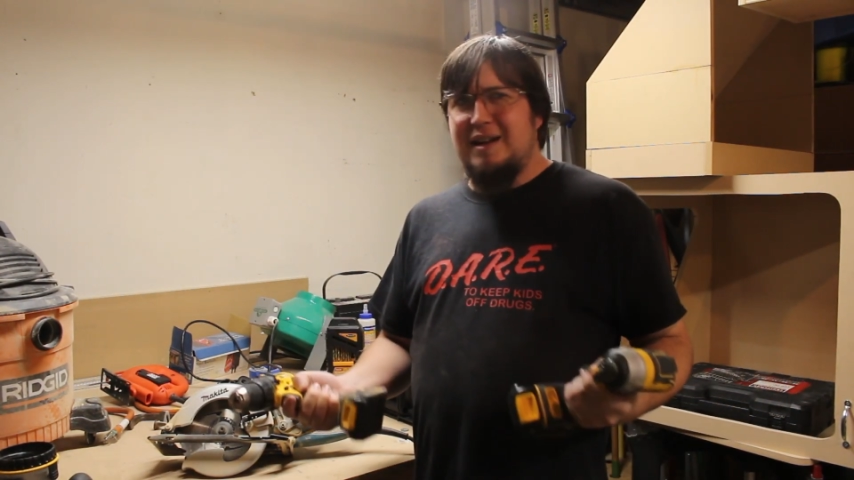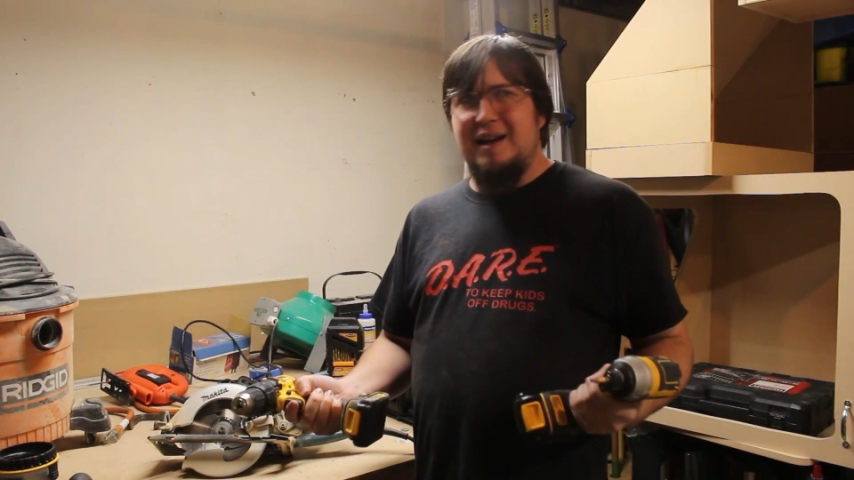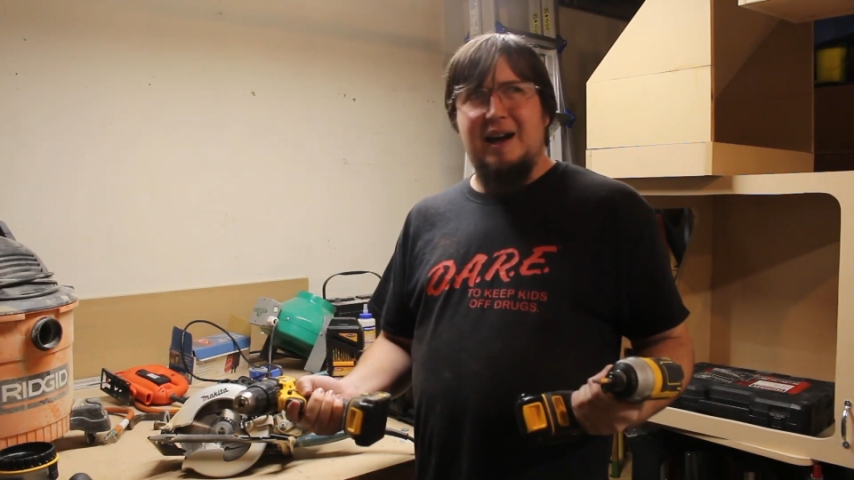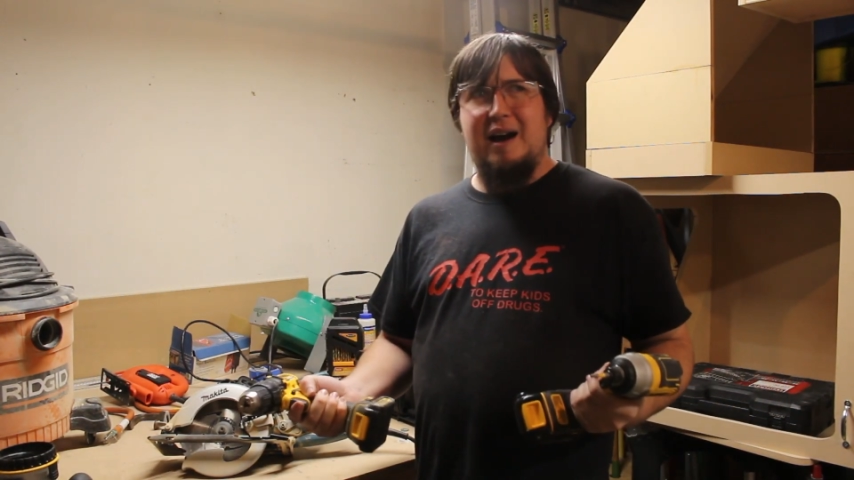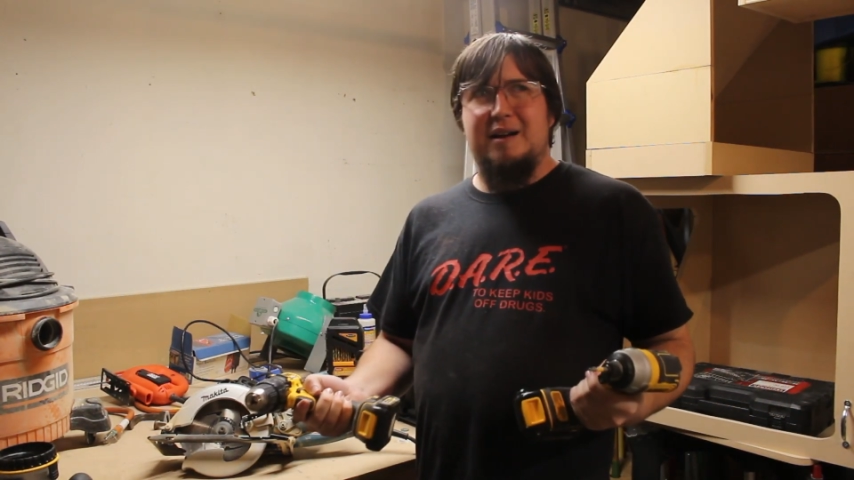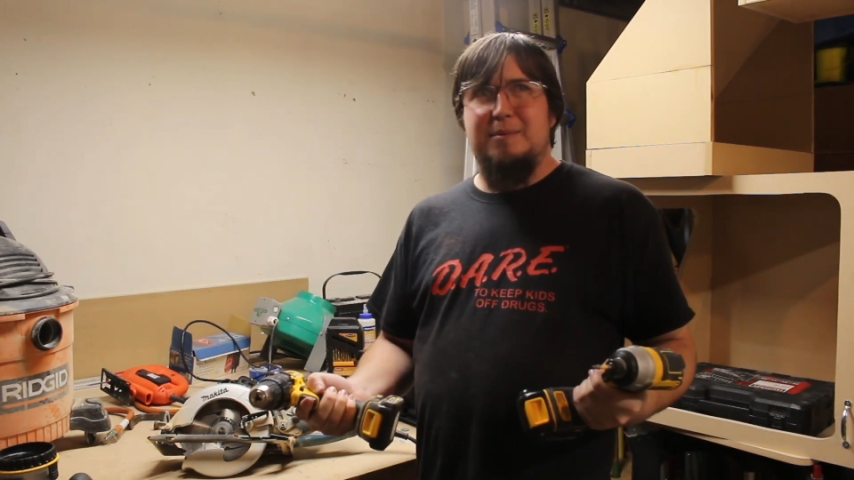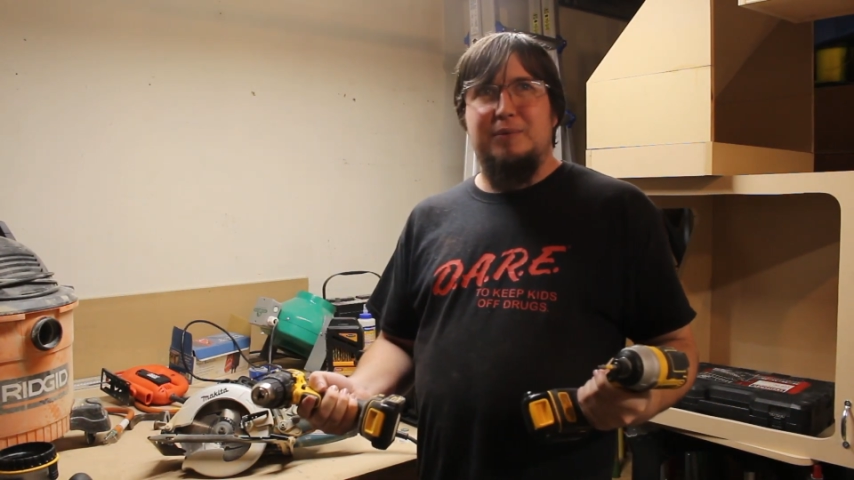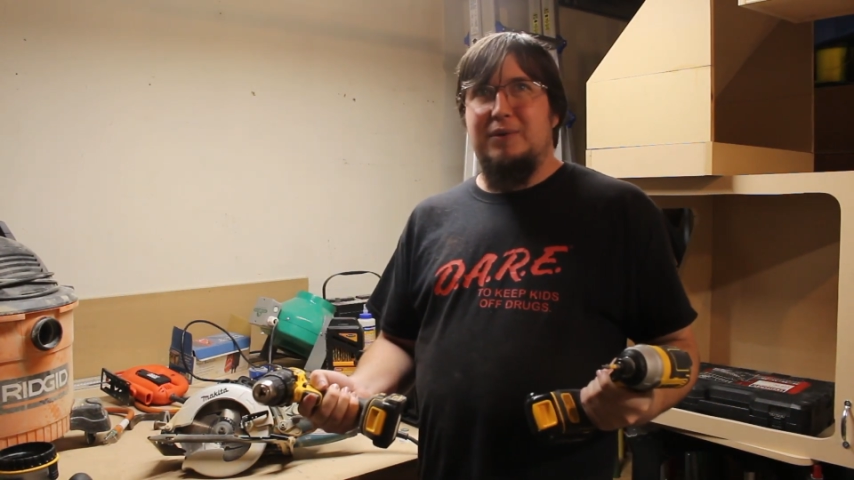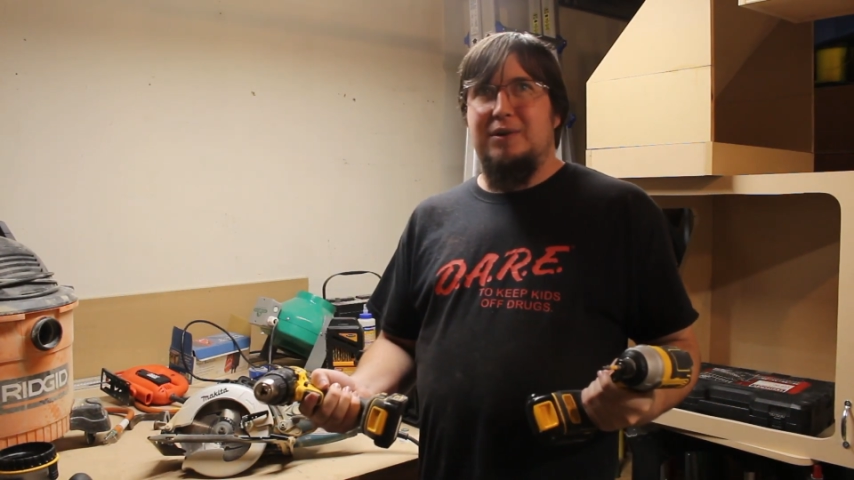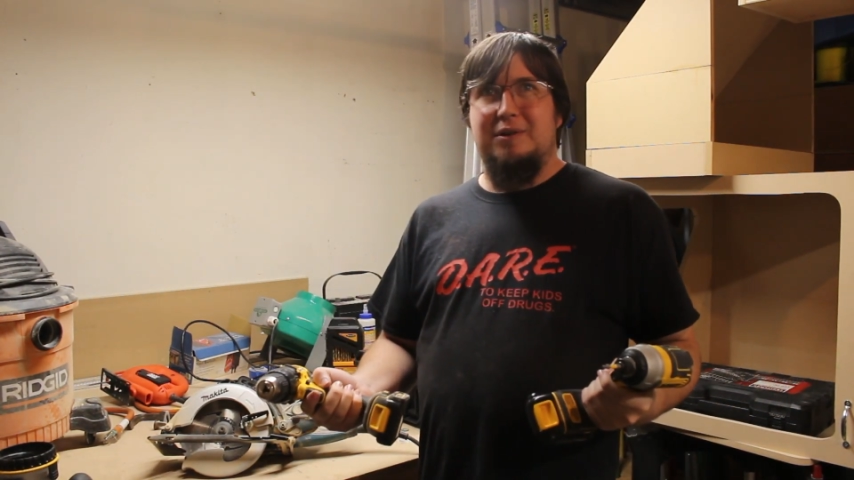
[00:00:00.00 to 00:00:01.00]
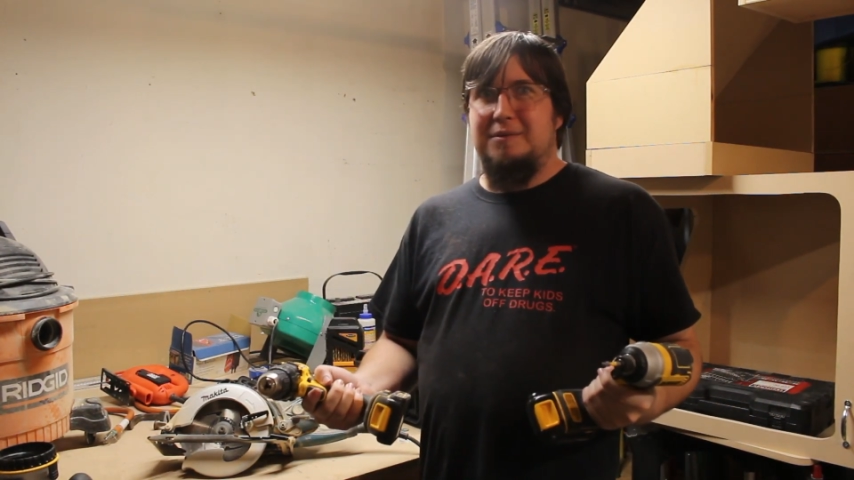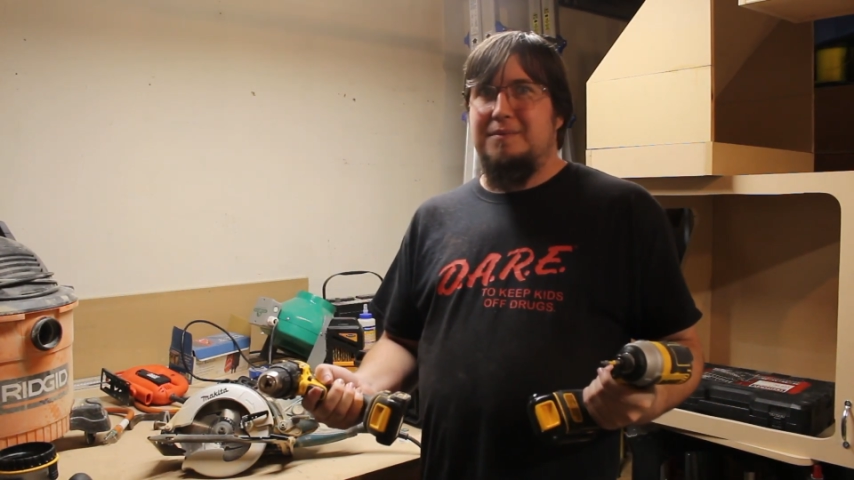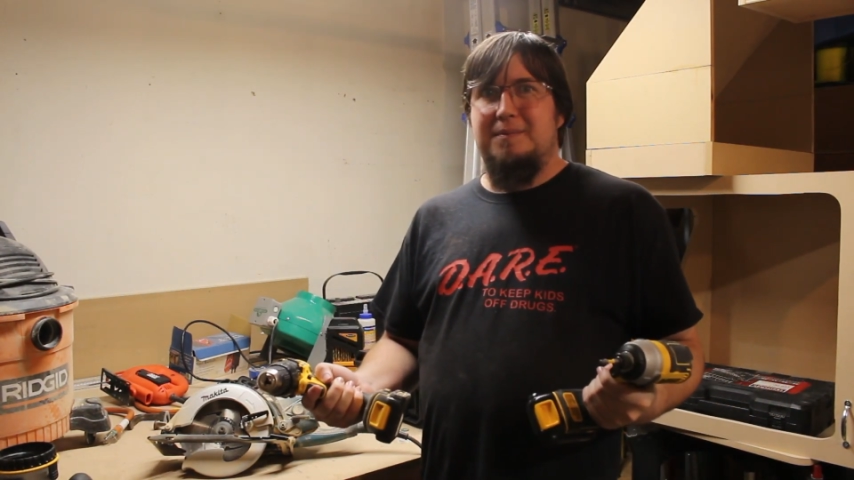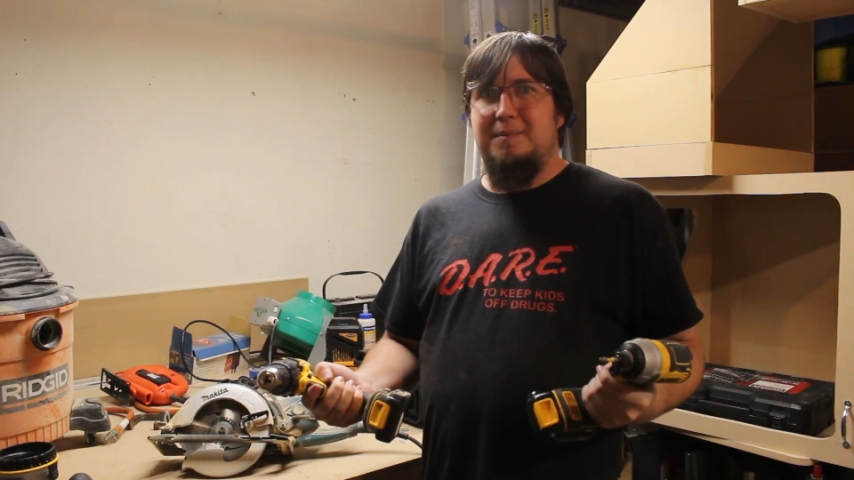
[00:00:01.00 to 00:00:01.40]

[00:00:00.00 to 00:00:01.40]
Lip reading: I got them for